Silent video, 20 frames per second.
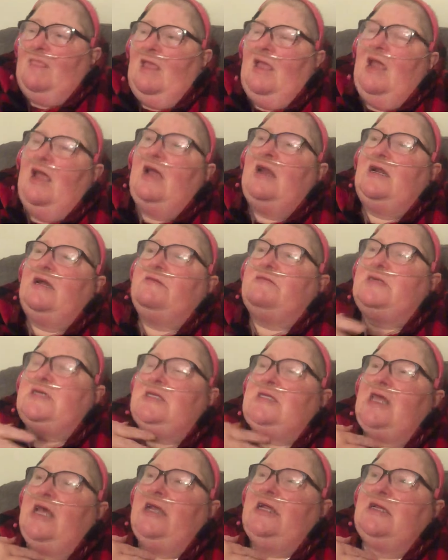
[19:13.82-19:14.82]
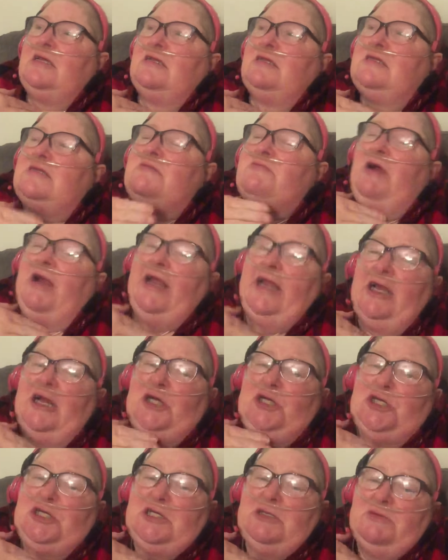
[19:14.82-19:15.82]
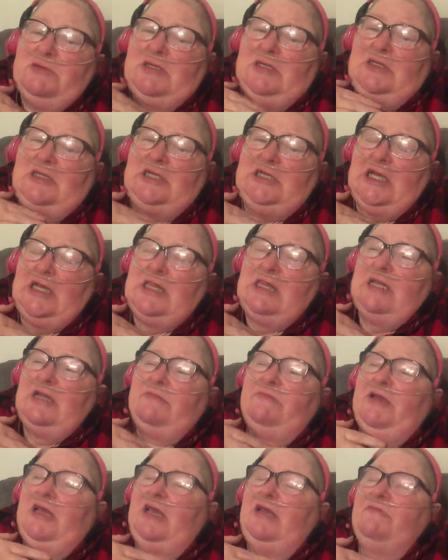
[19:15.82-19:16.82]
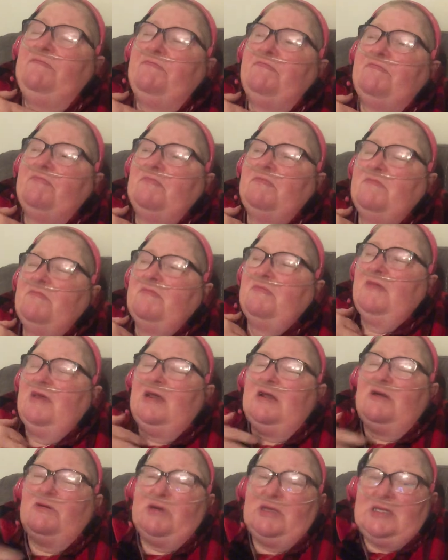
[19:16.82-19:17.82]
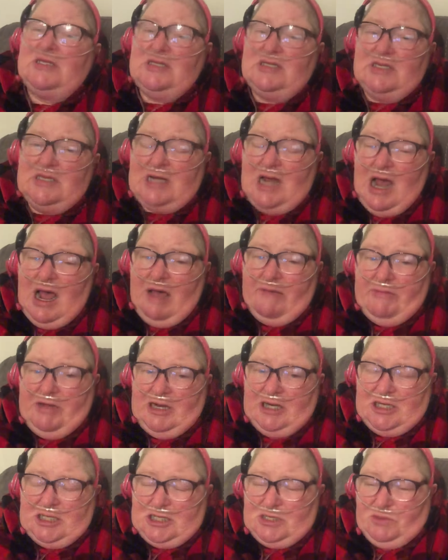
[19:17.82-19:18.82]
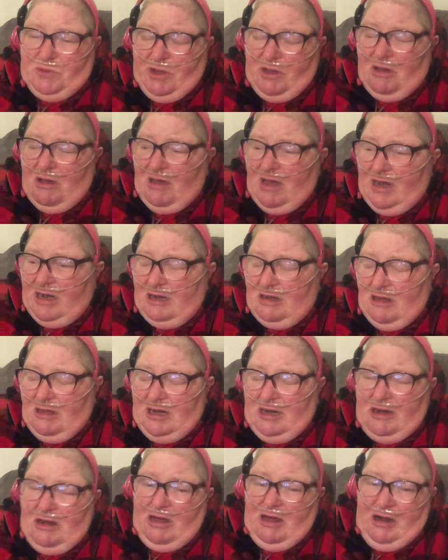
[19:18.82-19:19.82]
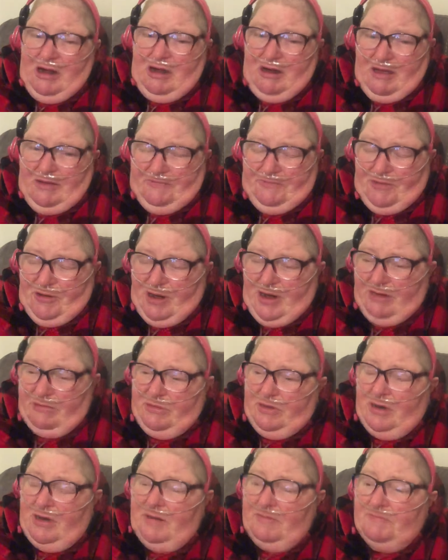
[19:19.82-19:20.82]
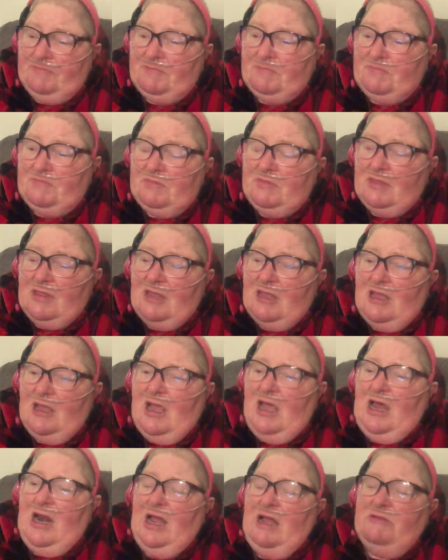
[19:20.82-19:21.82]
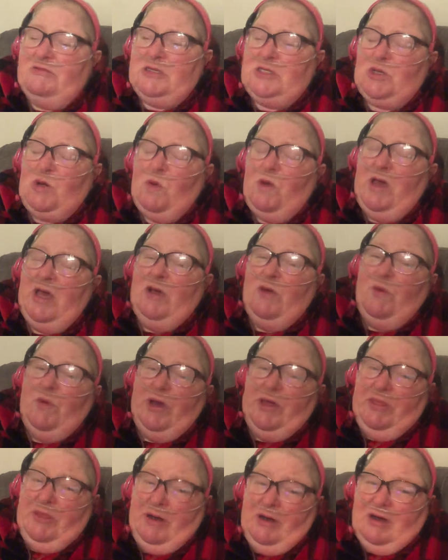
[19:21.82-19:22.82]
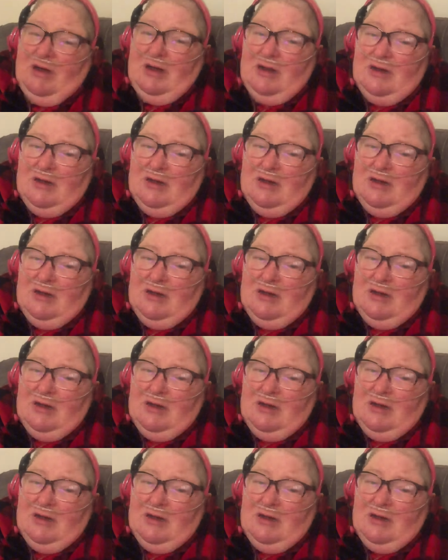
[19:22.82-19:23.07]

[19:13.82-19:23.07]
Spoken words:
And it was like right here, she was tickling me, and it wouldn't stop, and it just went on and on and on and on forever. And I was going with her.